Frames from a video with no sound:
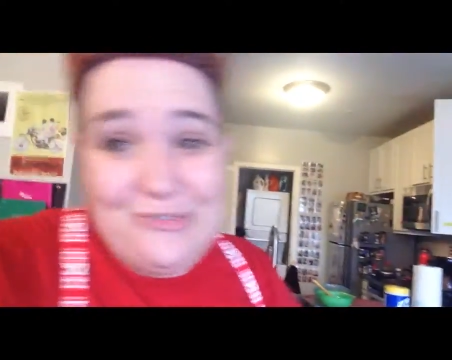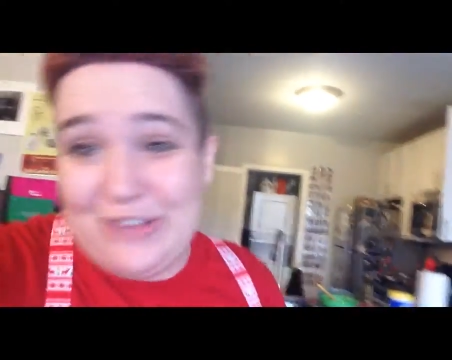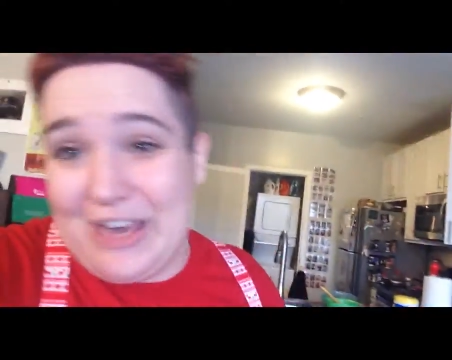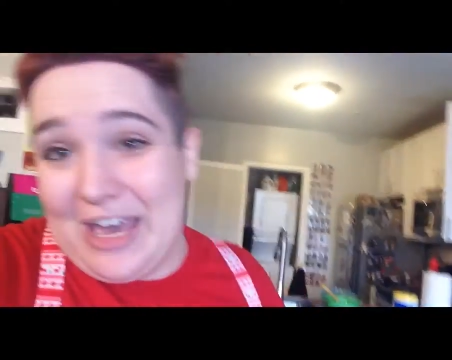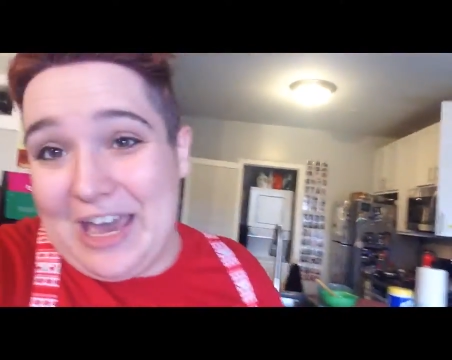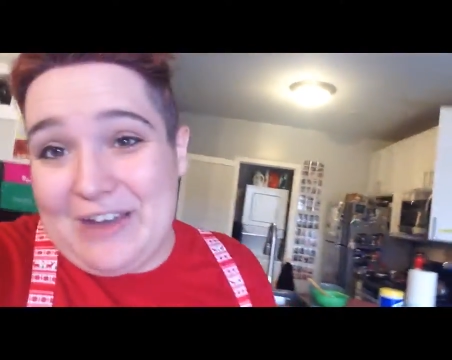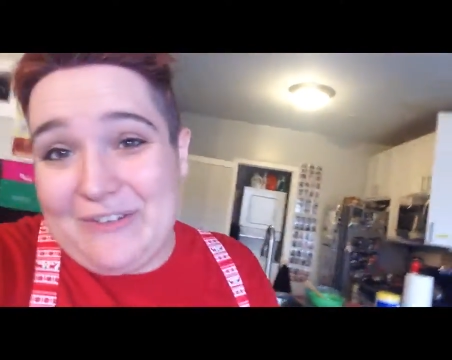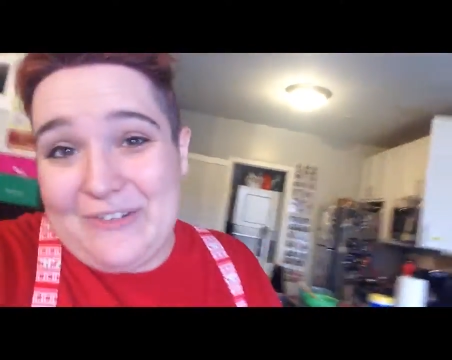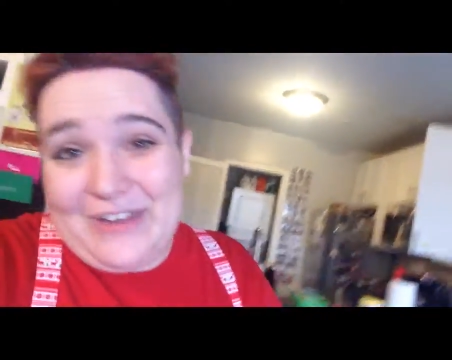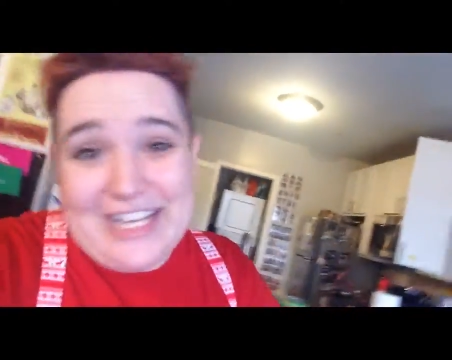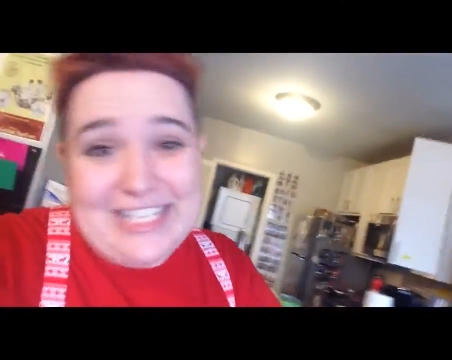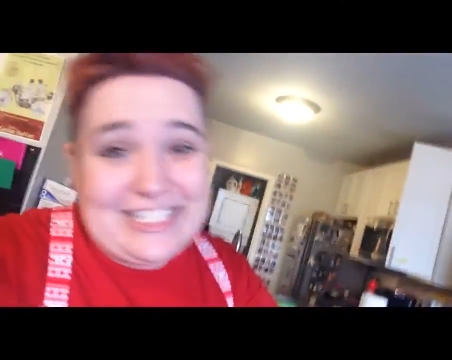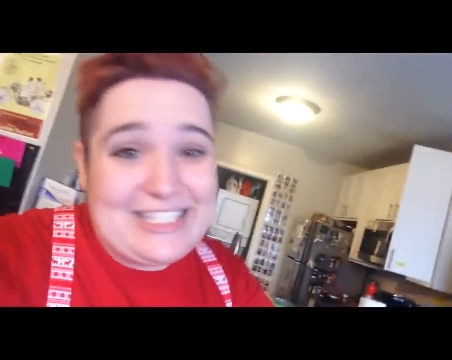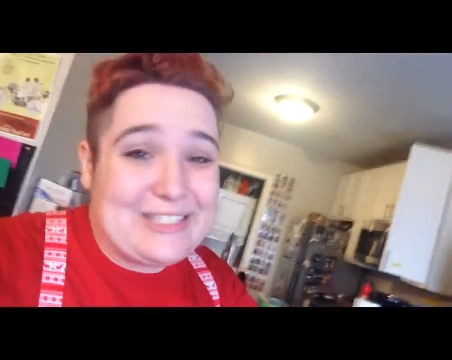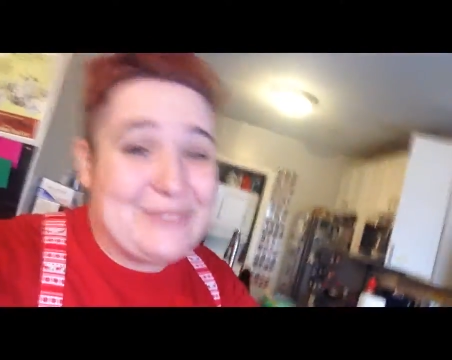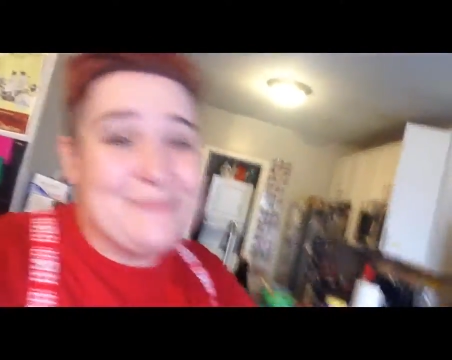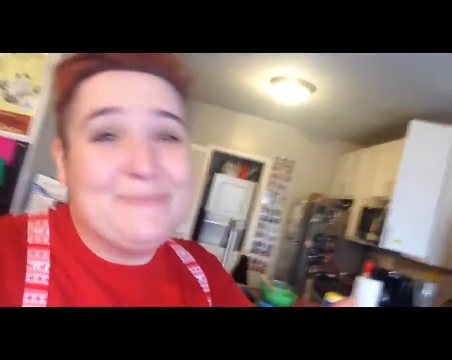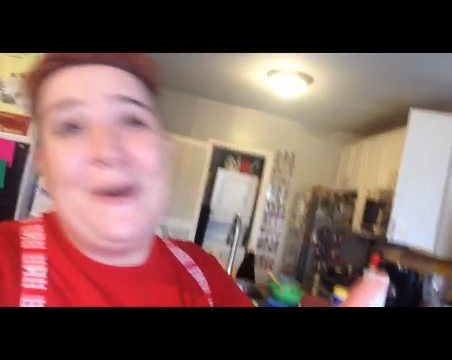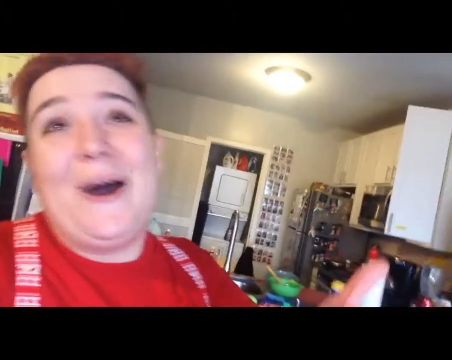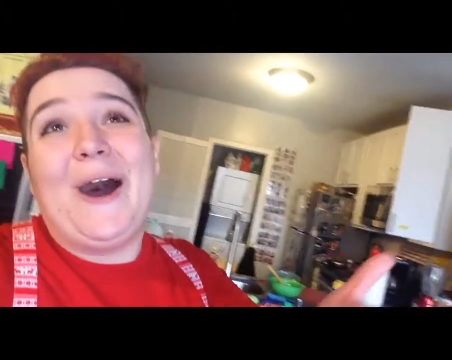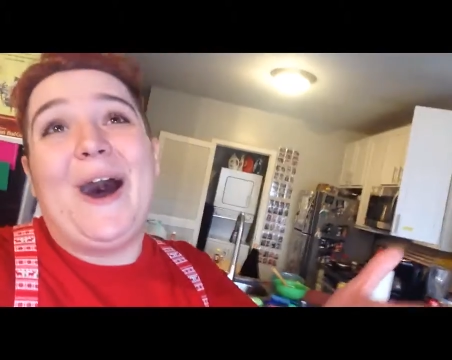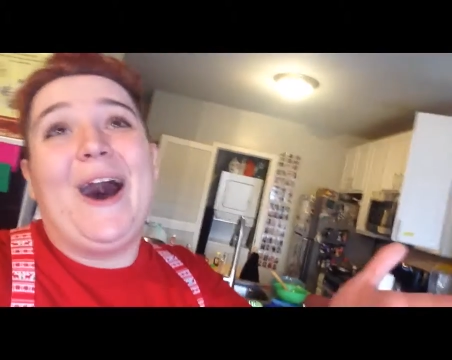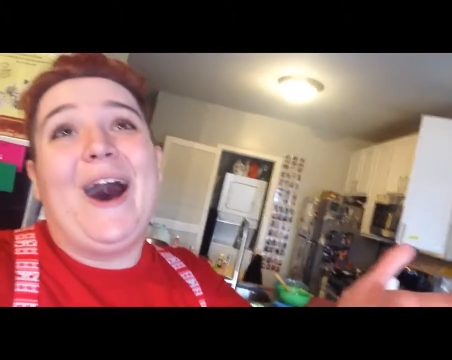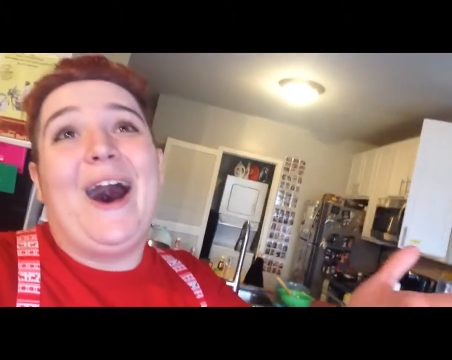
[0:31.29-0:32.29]
very
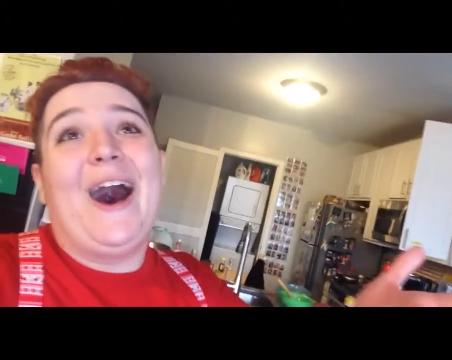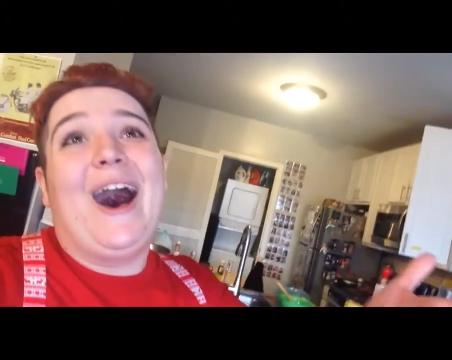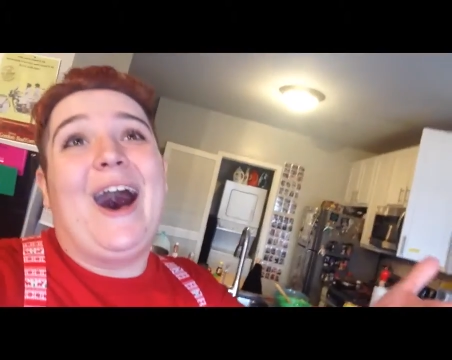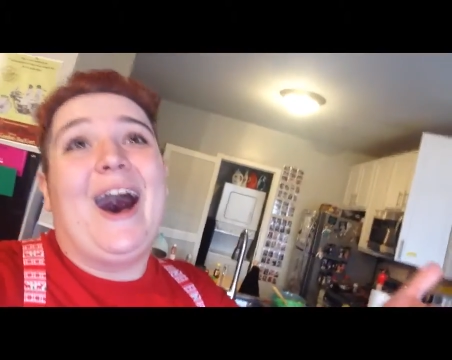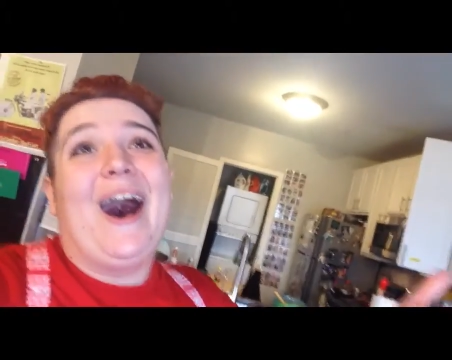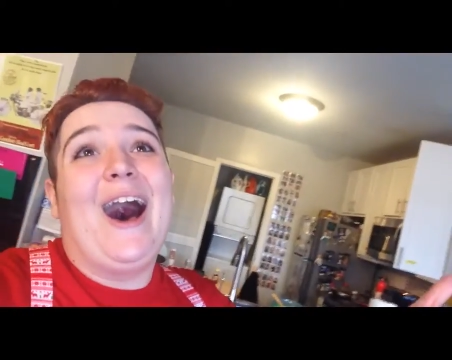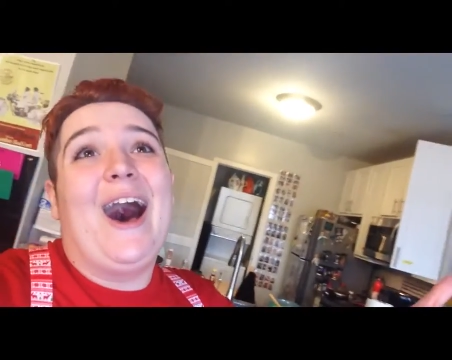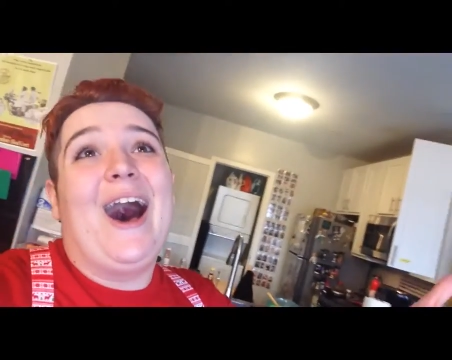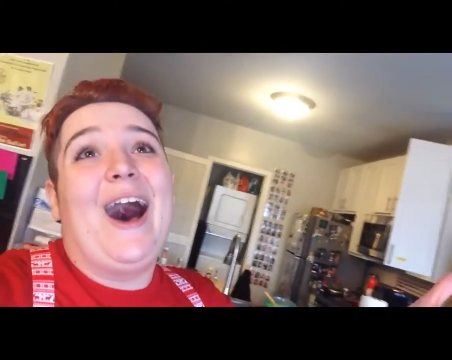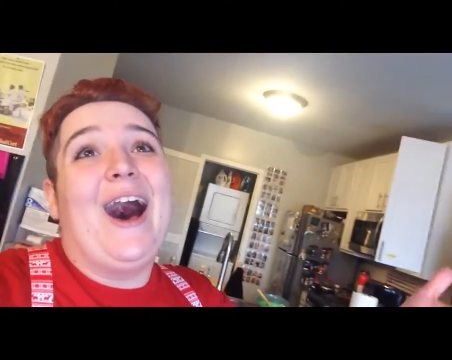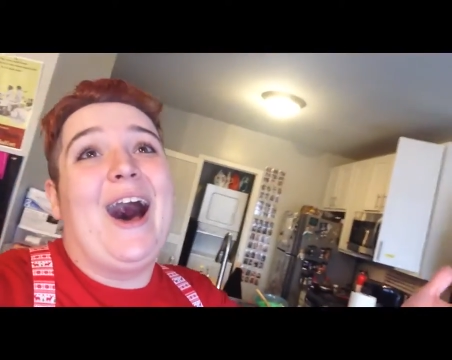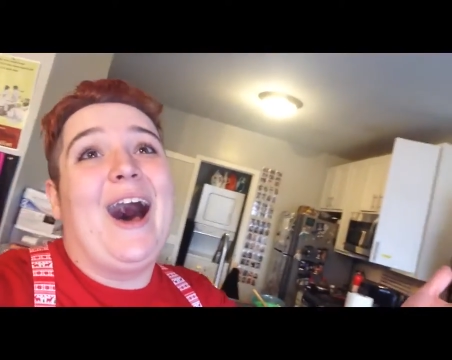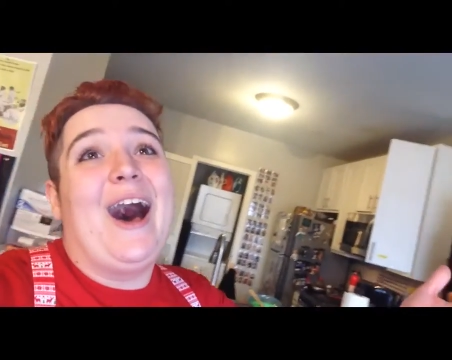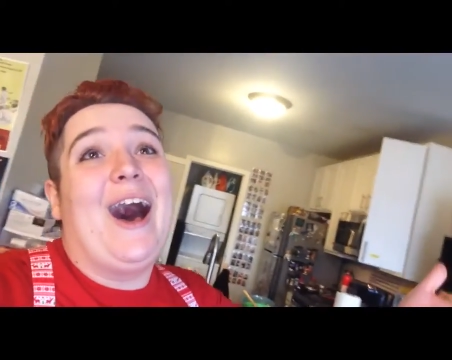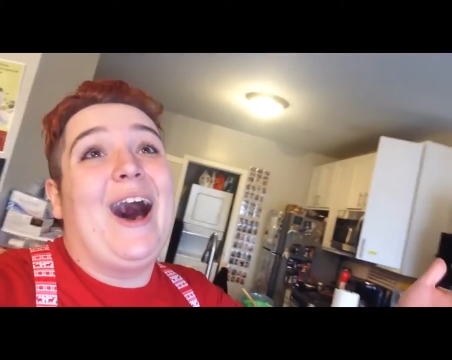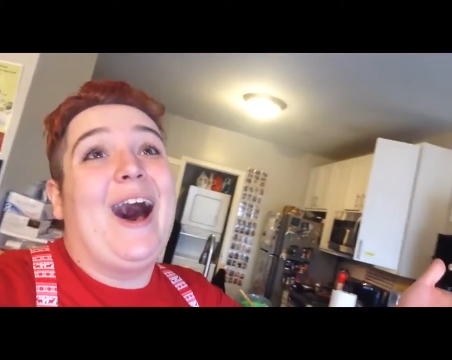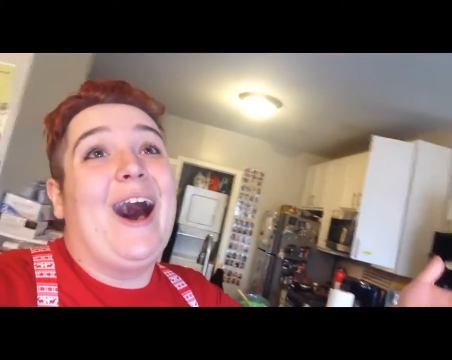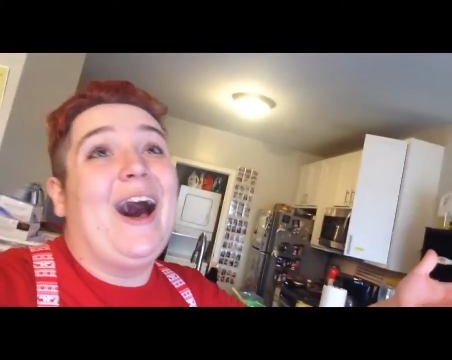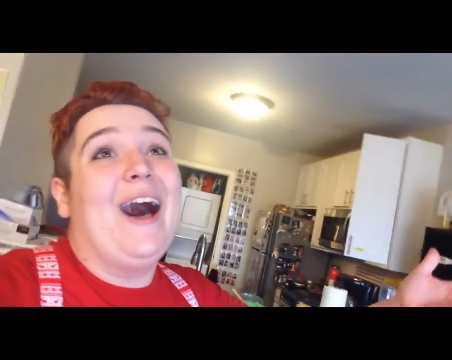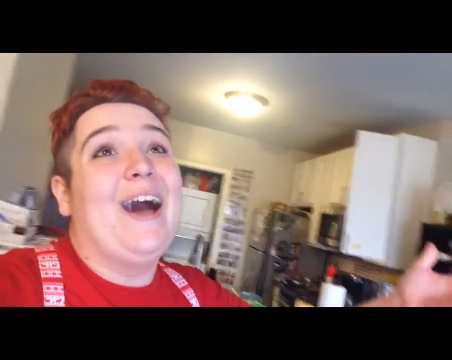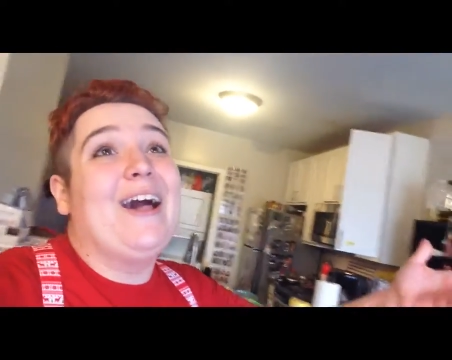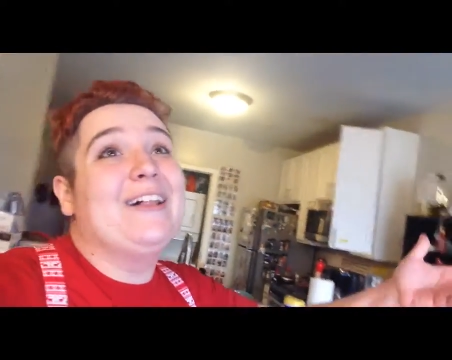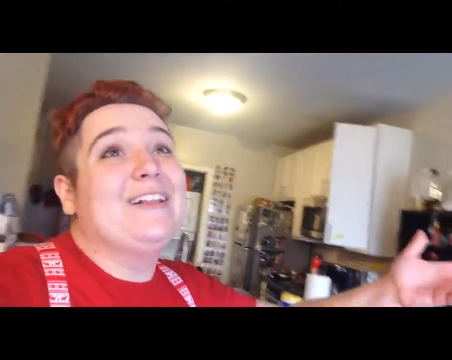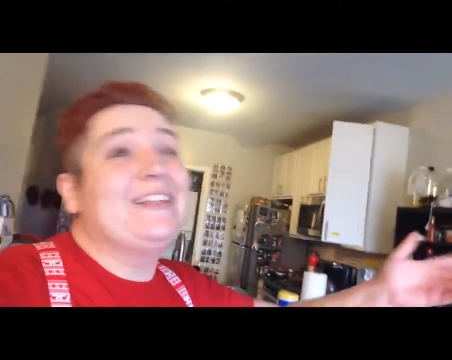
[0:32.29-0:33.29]

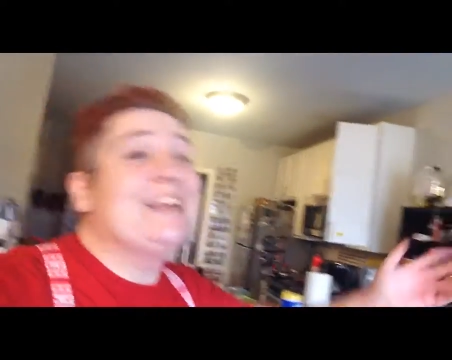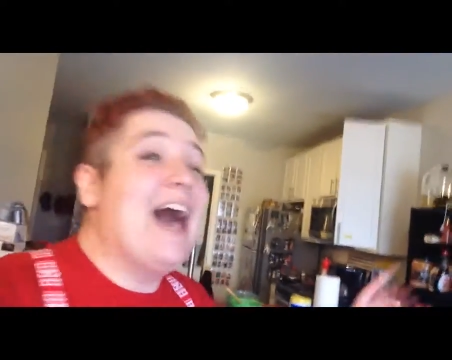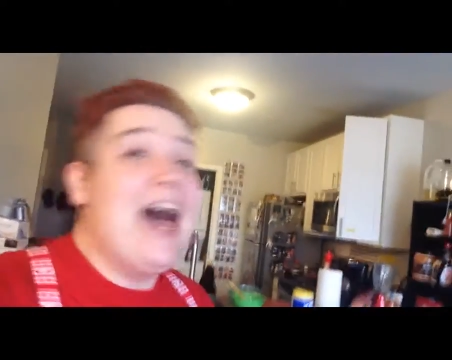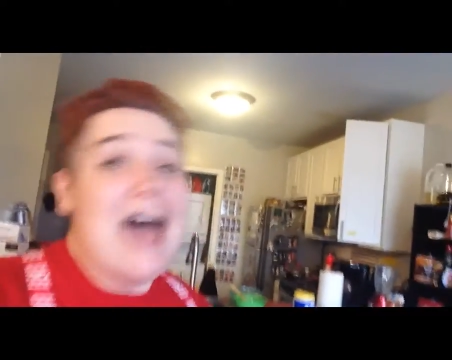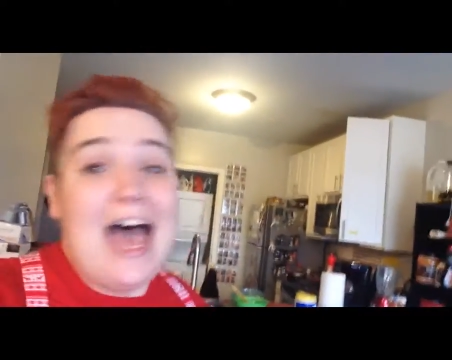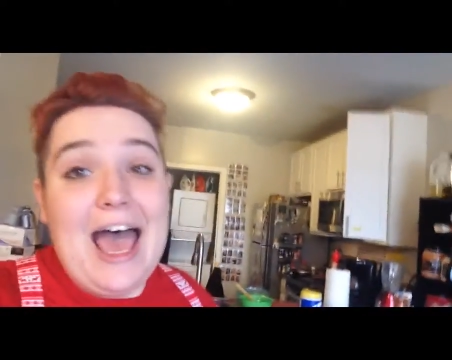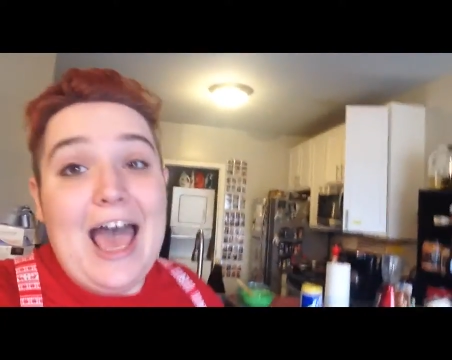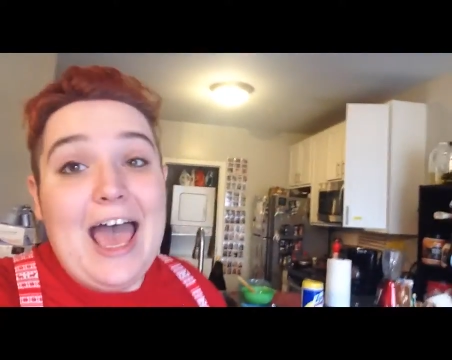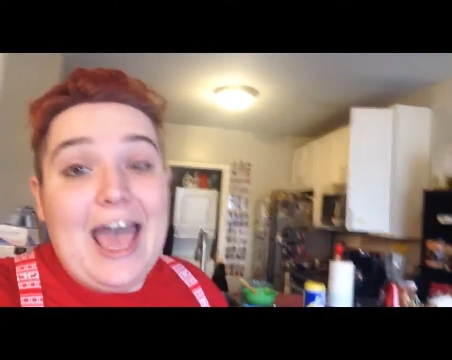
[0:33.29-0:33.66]
small.